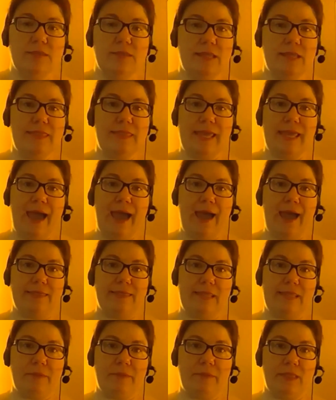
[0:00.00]
that they had
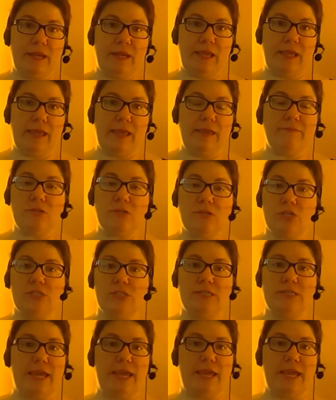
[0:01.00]
the ability even just
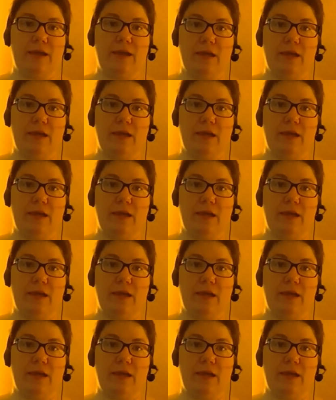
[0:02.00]
to take